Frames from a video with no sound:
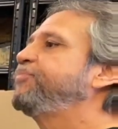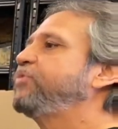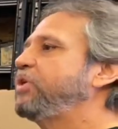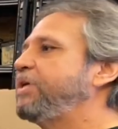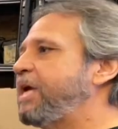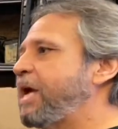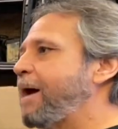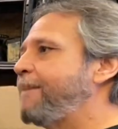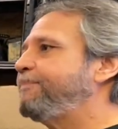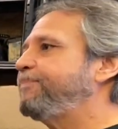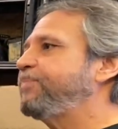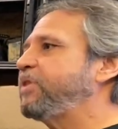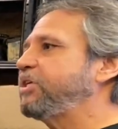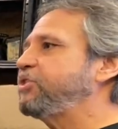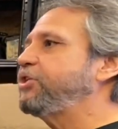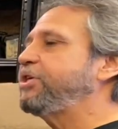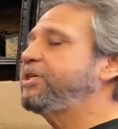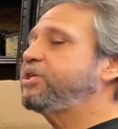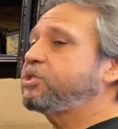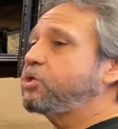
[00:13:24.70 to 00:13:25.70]
Yeah, that
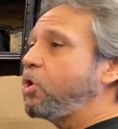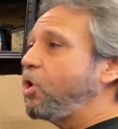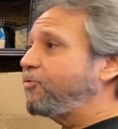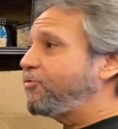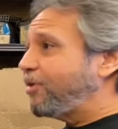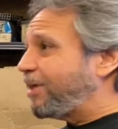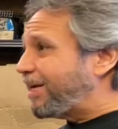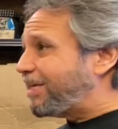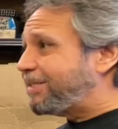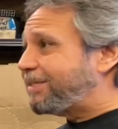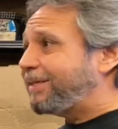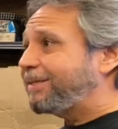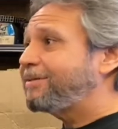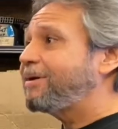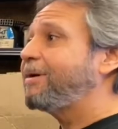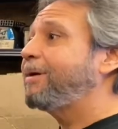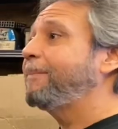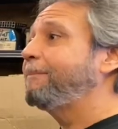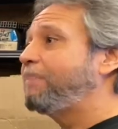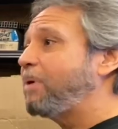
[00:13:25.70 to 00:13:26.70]
she sold for like
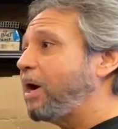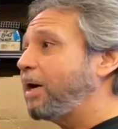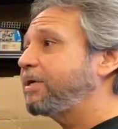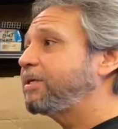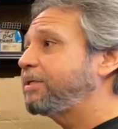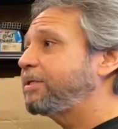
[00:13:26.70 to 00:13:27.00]
$600.